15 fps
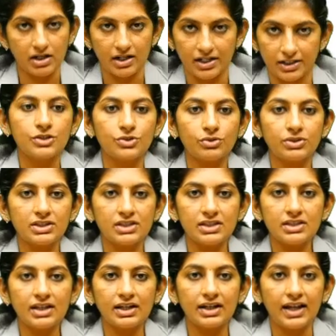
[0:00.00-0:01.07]
are right. So this
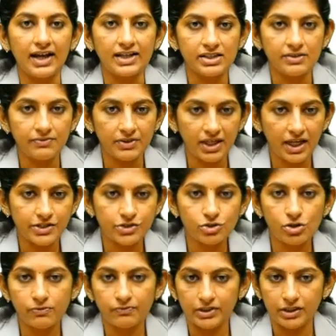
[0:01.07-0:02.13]
is the
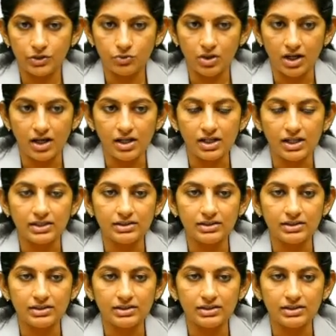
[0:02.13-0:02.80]
classification of V U R.